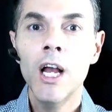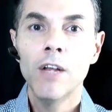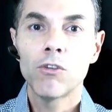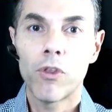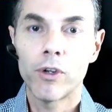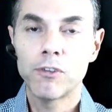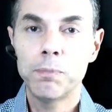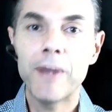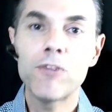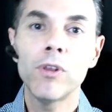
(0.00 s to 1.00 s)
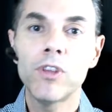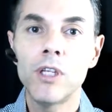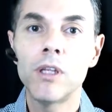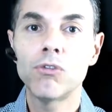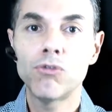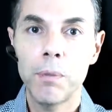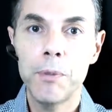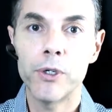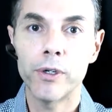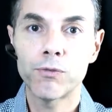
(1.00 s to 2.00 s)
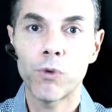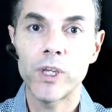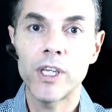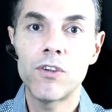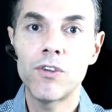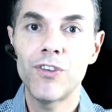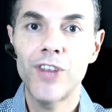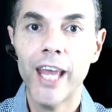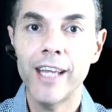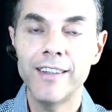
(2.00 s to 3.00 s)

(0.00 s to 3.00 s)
So there's specialty distributors for each state